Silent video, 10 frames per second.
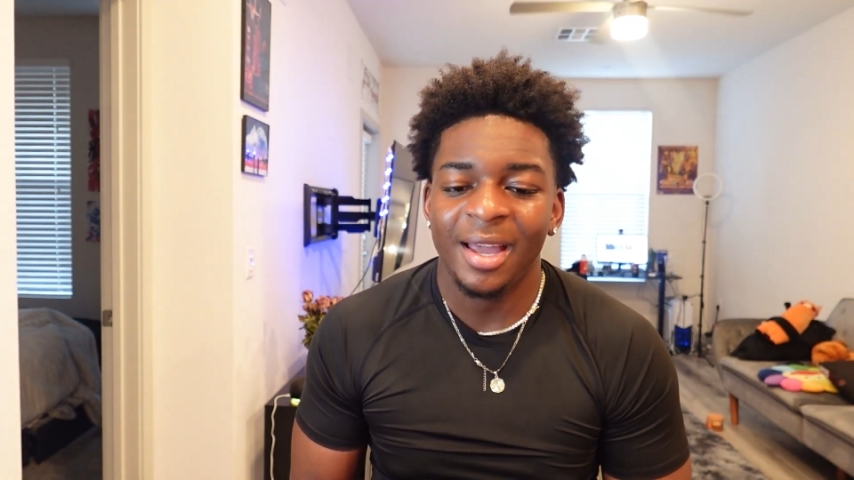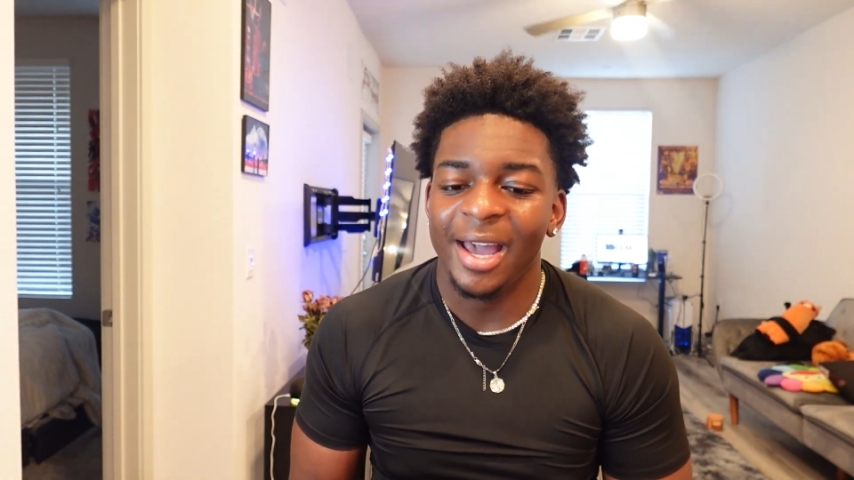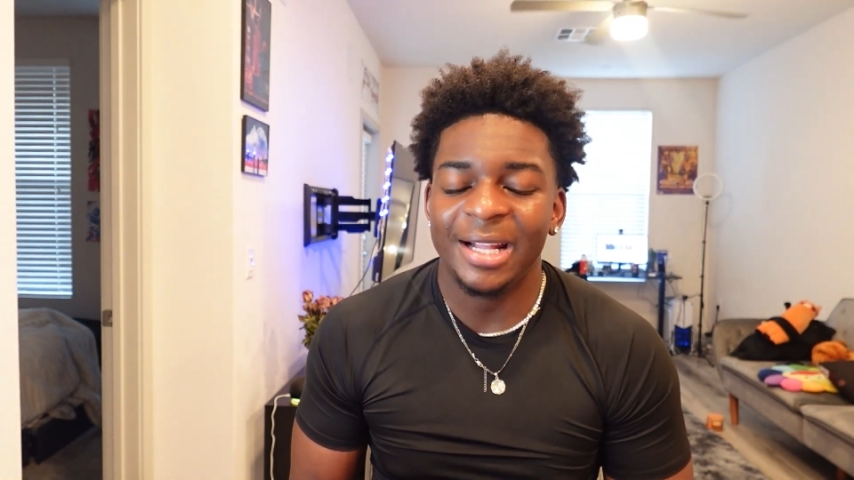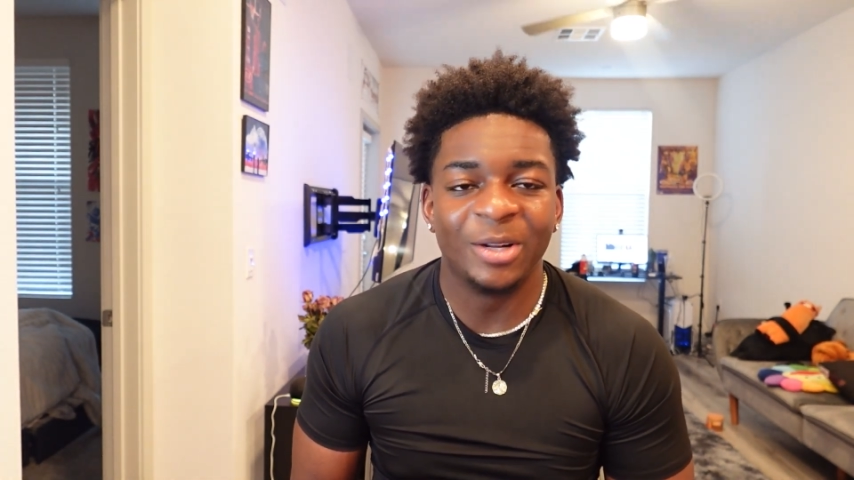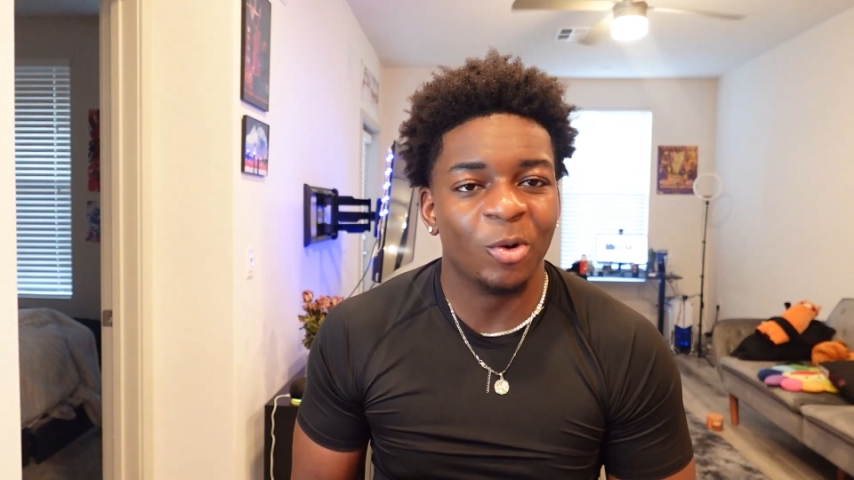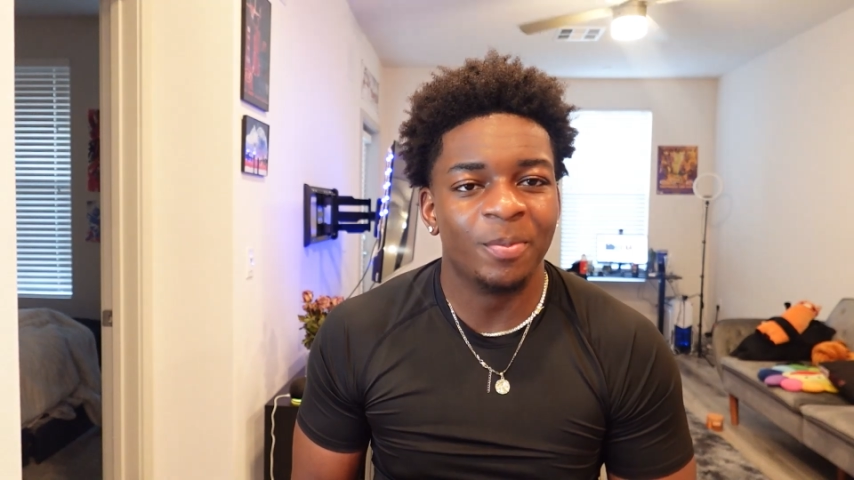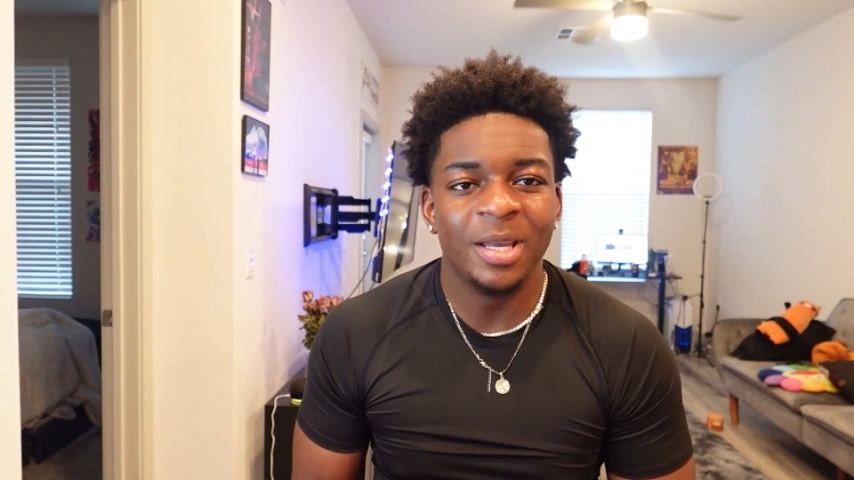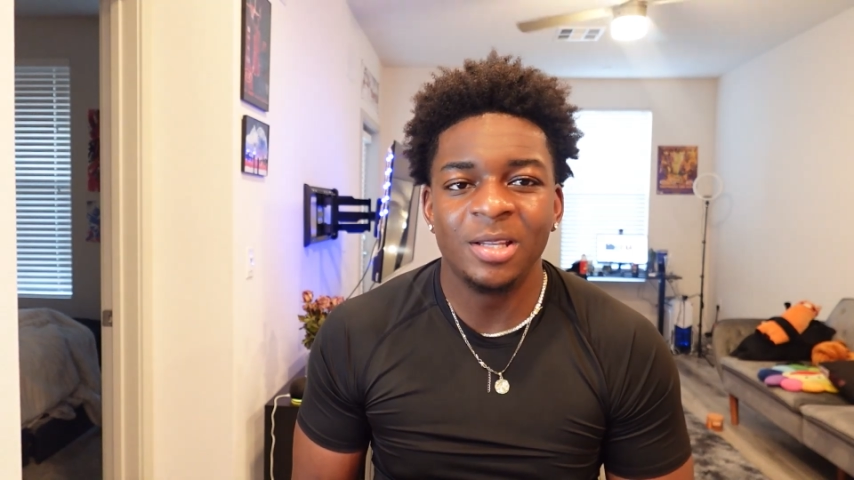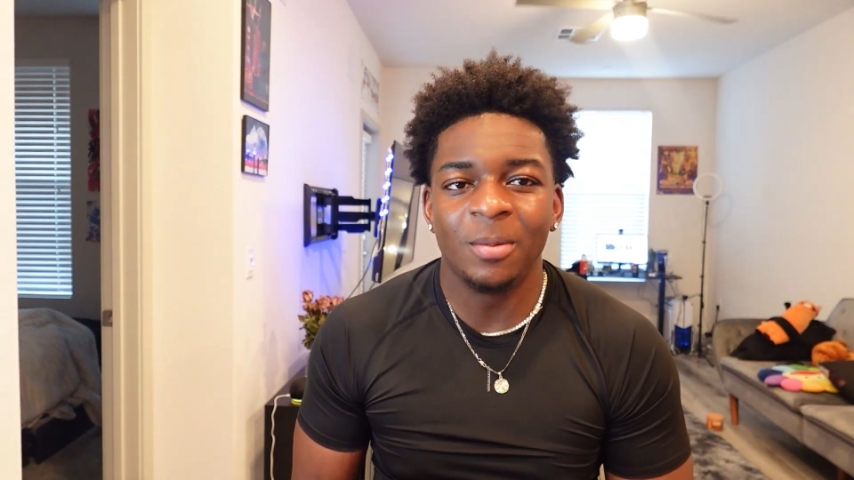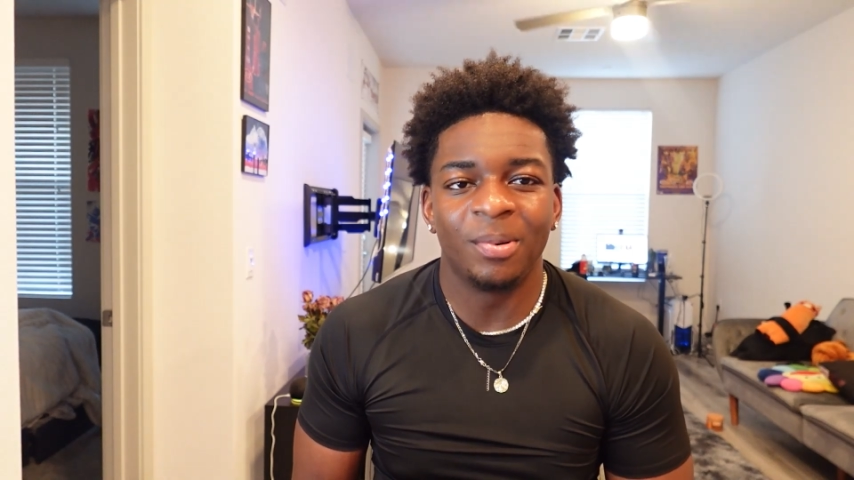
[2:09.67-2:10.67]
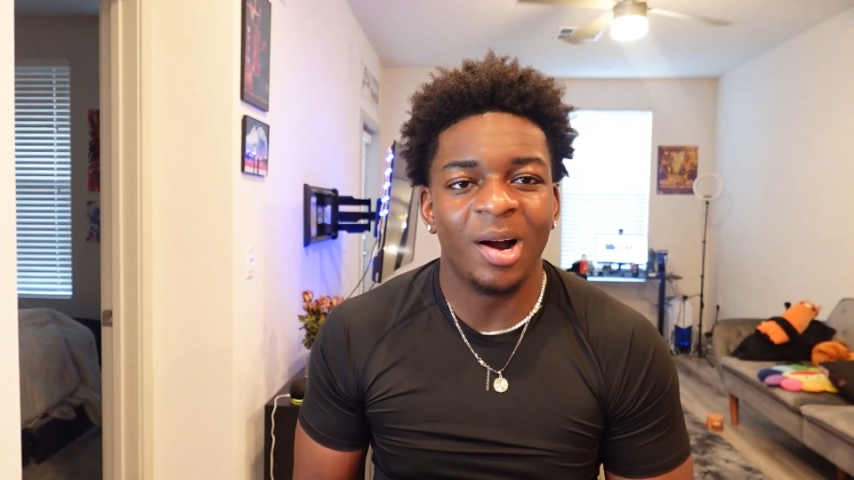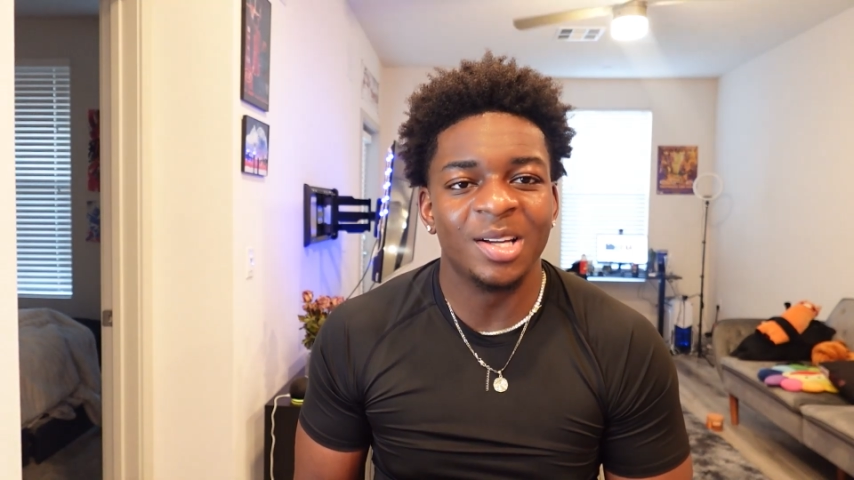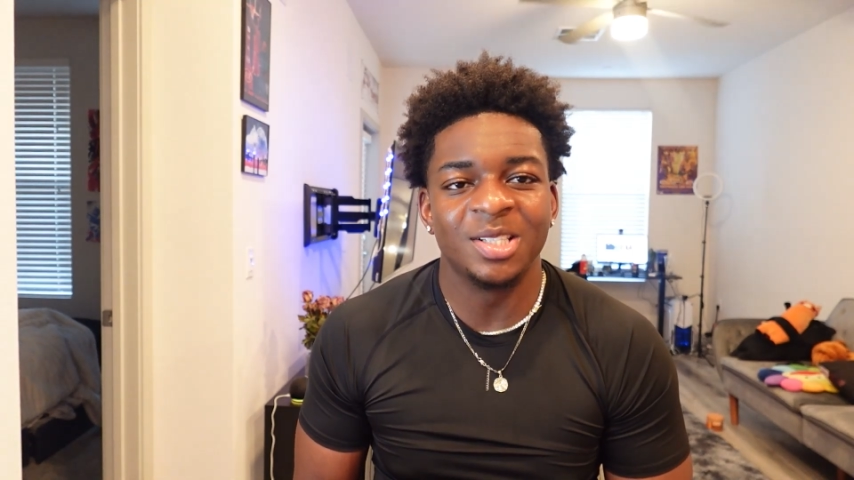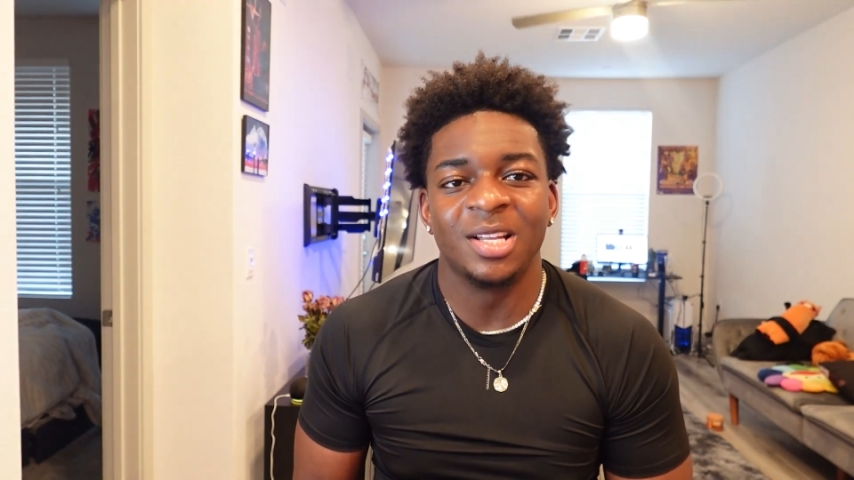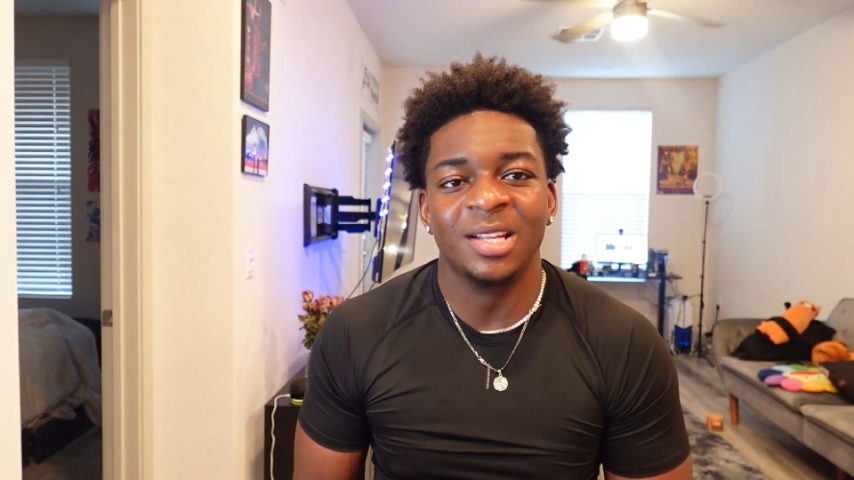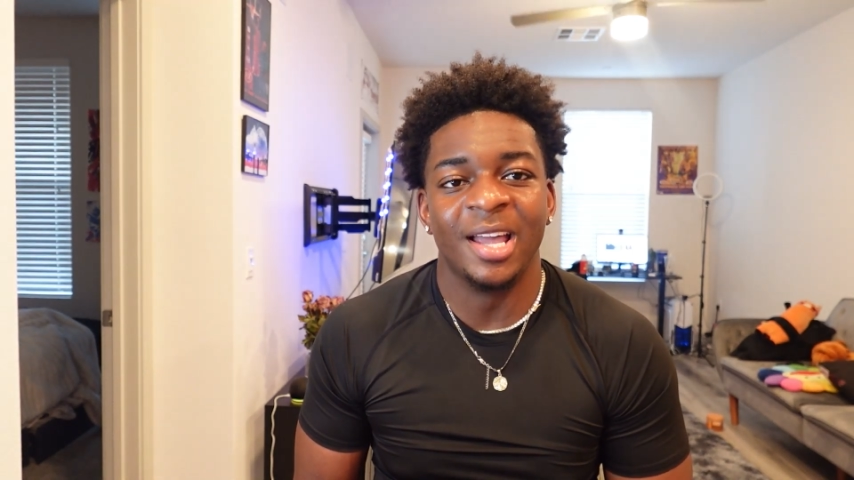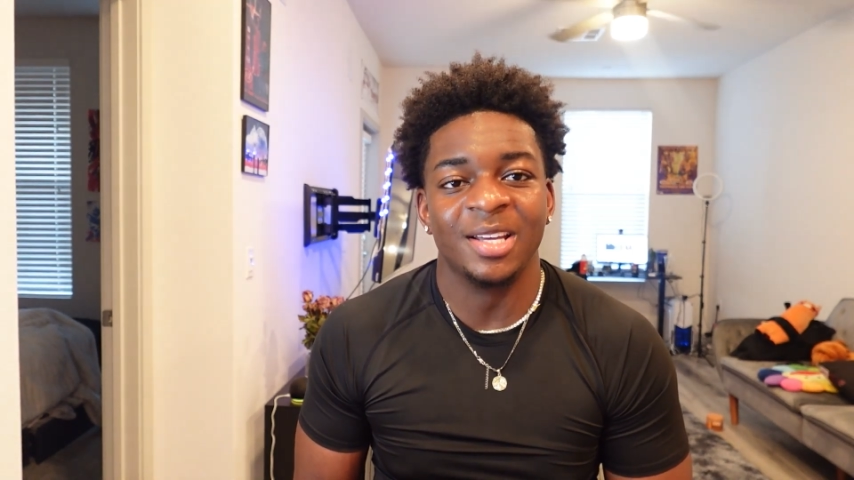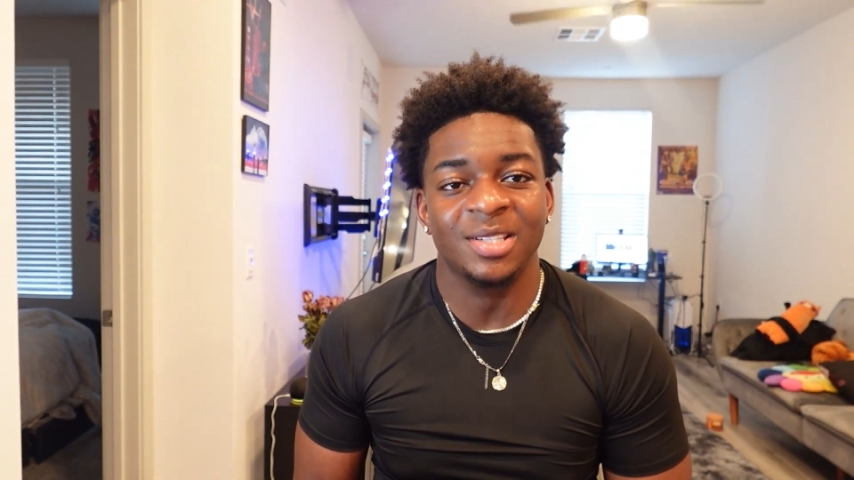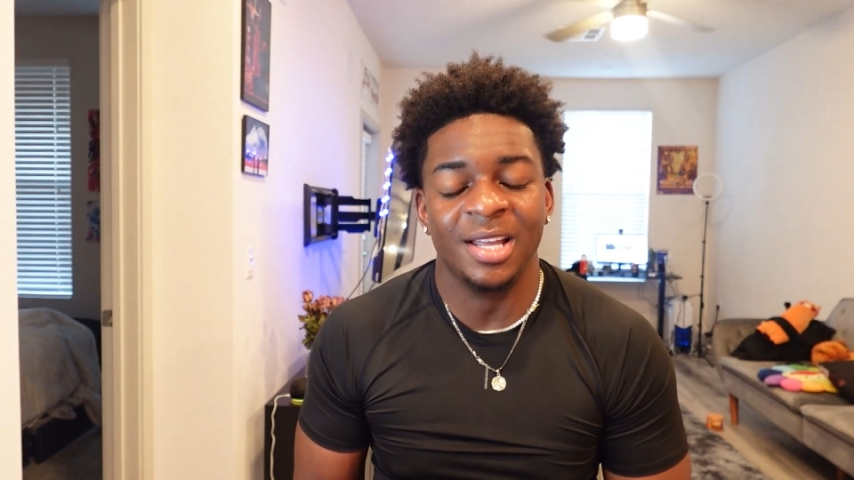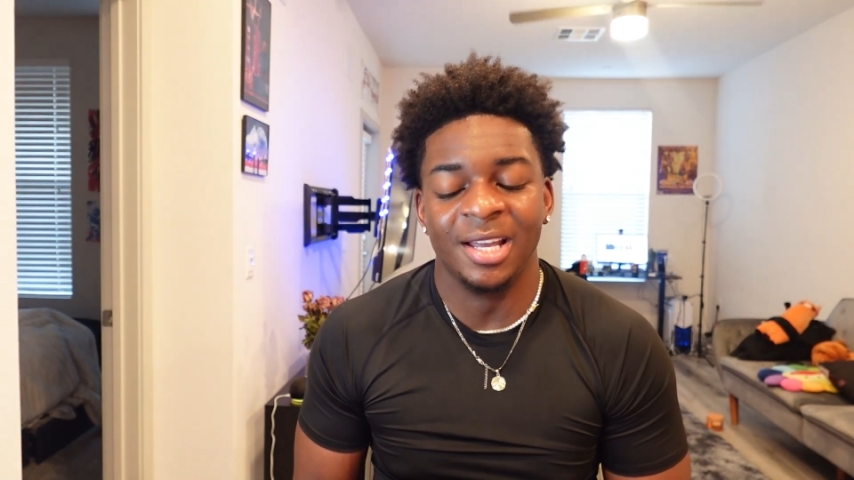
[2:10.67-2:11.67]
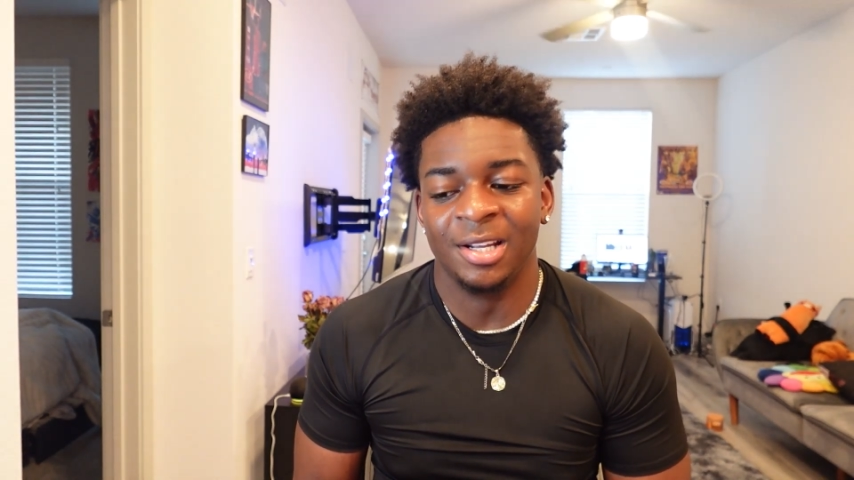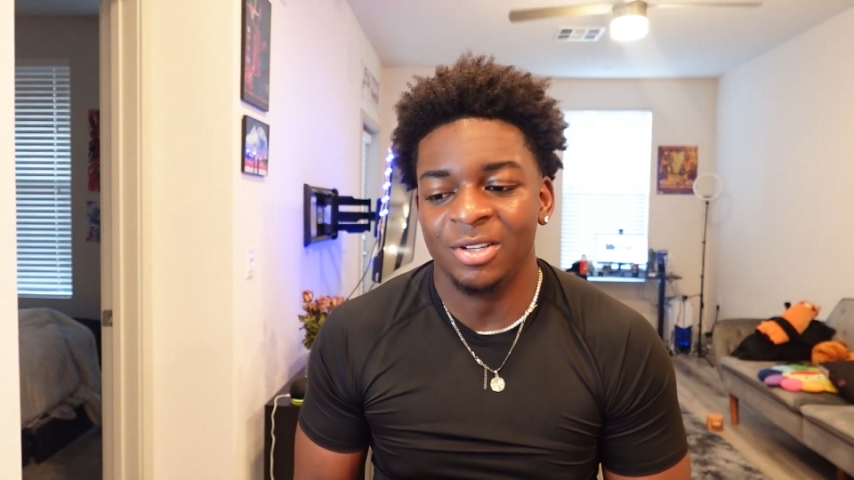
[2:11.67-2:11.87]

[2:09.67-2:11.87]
and then repeat the process the next day.